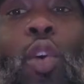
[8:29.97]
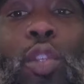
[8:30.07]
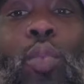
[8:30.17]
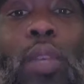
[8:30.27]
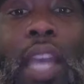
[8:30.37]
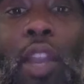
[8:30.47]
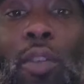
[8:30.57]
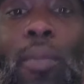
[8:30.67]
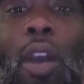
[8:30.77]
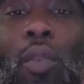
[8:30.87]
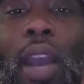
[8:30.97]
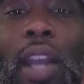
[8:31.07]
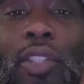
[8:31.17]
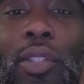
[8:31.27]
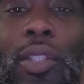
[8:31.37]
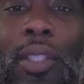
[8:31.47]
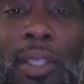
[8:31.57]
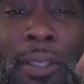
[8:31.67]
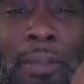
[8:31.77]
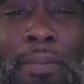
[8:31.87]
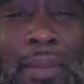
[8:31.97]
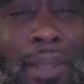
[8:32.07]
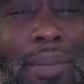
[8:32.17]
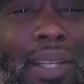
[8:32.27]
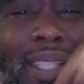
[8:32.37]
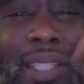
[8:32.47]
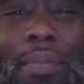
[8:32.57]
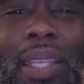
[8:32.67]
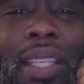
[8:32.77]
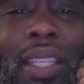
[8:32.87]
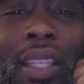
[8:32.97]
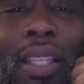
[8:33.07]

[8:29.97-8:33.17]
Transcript: someone got on Mark Rogers? Because of me?